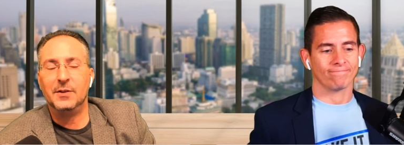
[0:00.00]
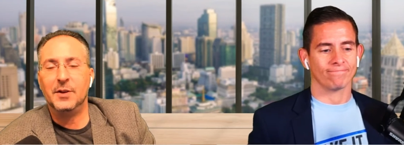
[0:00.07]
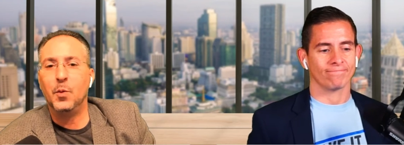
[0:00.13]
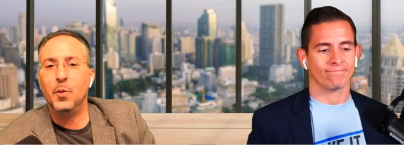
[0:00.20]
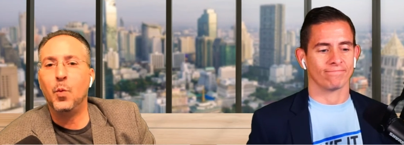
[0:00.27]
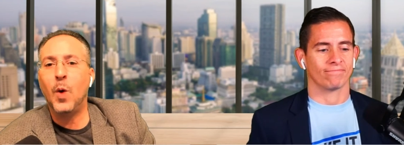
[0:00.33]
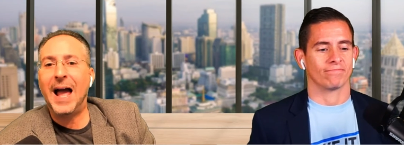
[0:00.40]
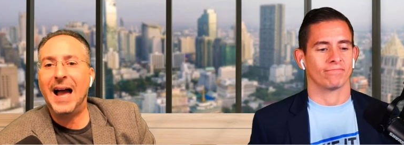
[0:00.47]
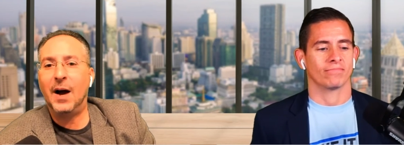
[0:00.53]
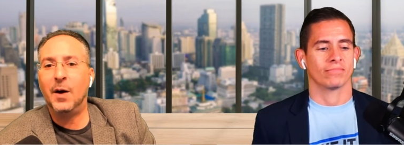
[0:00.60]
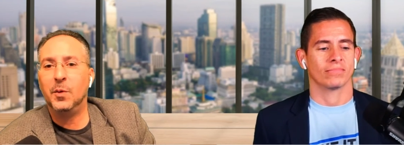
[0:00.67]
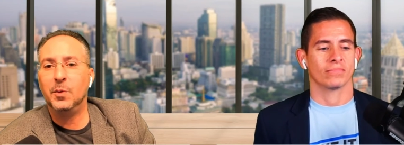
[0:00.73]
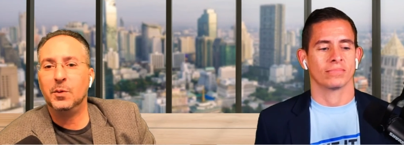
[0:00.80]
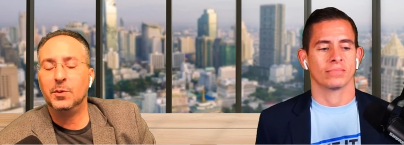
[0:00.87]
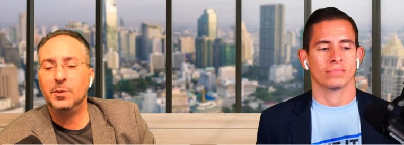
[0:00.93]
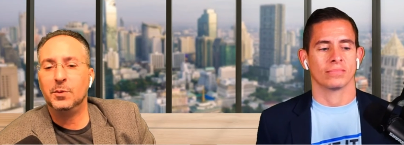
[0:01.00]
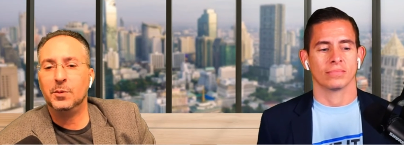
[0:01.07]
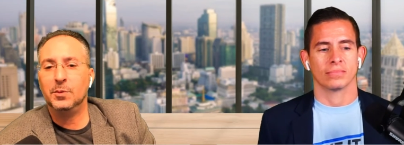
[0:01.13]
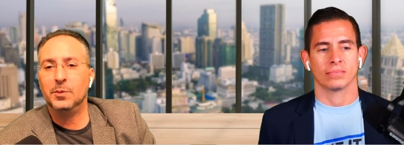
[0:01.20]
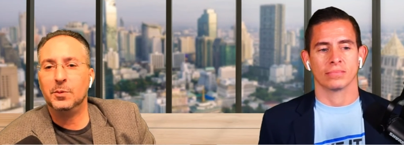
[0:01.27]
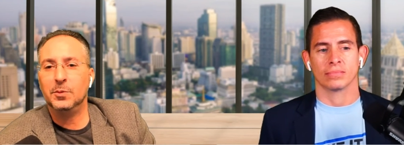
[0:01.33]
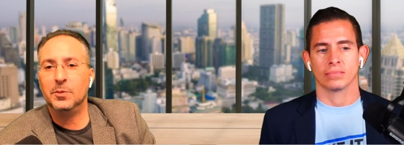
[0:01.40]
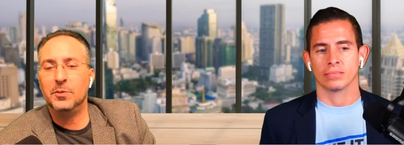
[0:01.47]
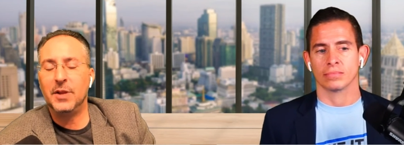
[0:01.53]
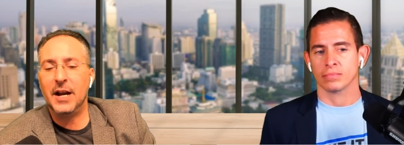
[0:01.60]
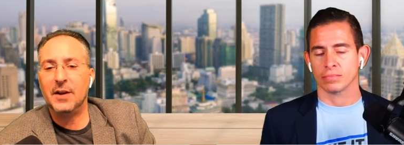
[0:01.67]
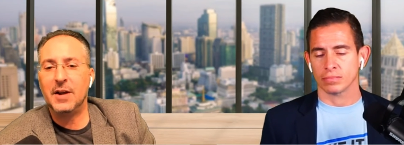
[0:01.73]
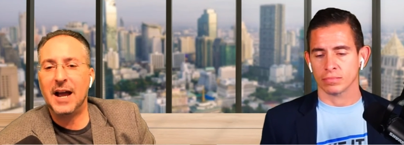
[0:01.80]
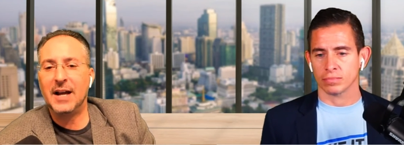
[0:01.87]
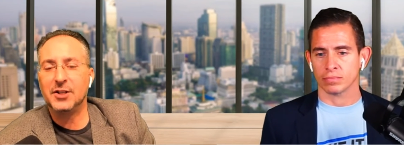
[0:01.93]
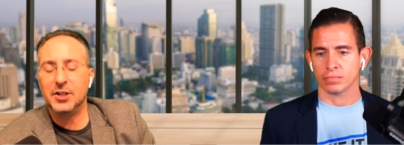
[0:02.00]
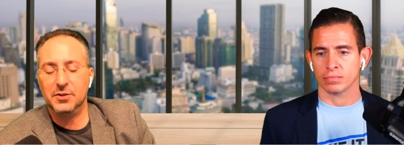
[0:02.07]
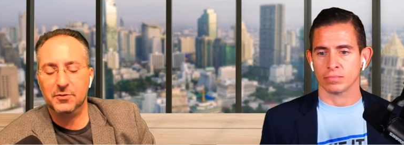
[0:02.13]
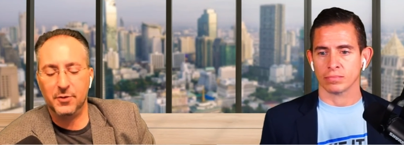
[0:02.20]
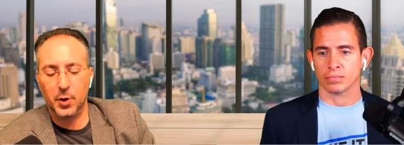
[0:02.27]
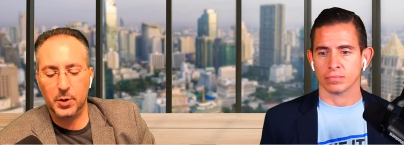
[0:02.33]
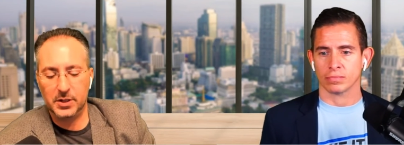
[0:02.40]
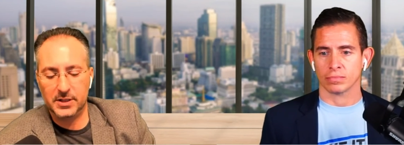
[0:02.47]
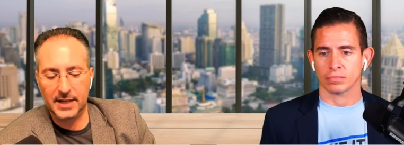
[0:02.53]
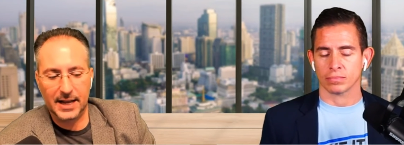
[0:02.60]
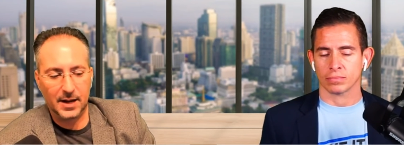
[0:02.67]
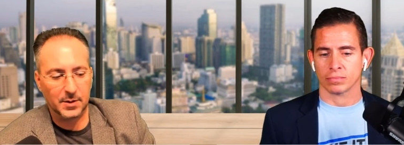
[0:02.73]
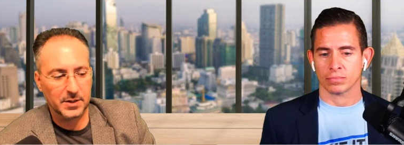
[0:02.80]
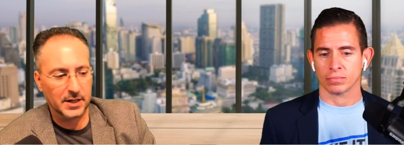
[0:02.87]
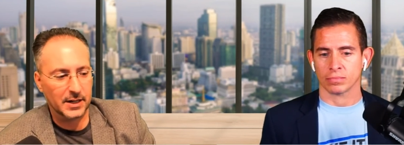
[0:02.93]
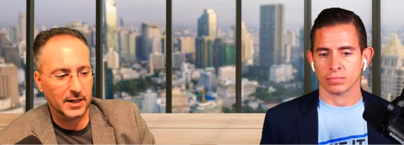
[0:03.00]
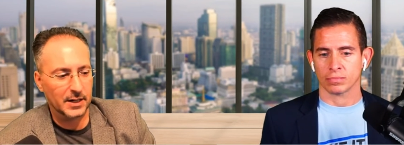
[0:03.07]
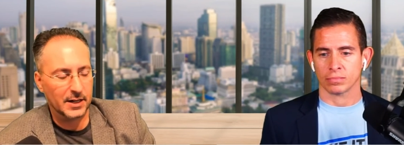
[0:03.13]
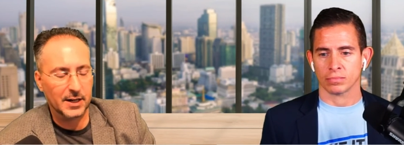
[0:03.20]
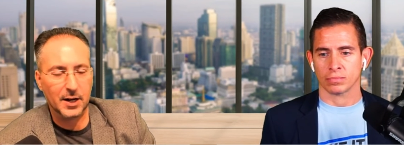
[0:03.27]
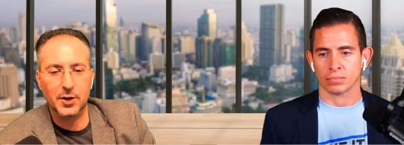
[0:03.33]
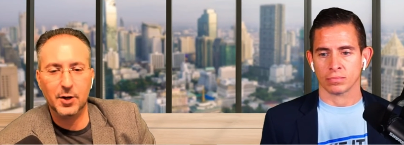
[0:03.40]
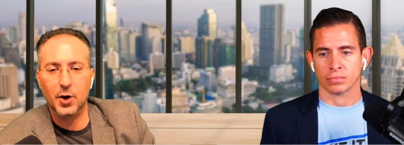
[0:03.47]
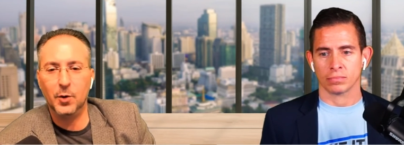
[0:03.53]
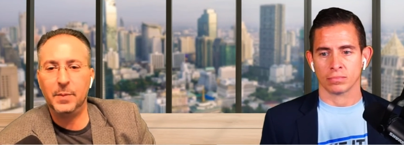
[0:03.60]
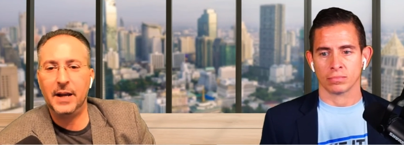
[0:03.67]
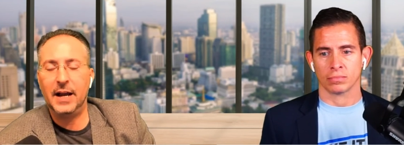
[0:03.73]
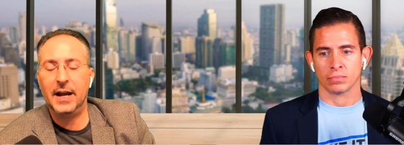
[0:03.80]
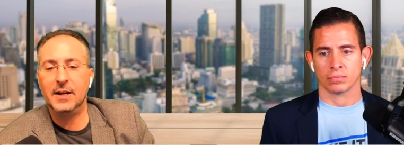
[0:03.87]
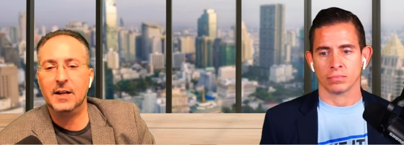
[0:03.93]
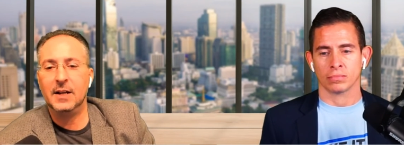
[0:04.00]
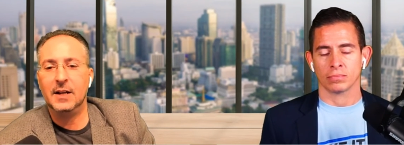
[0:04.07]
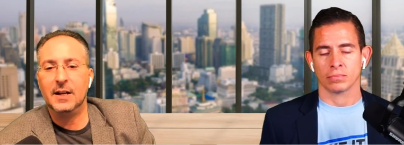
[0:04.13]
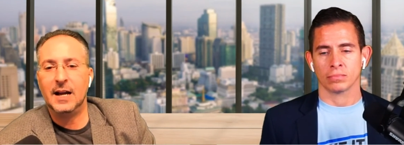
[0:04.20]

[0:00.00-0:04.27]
Speaker 1: the wow that I actually wrote it down in a, in a notepad.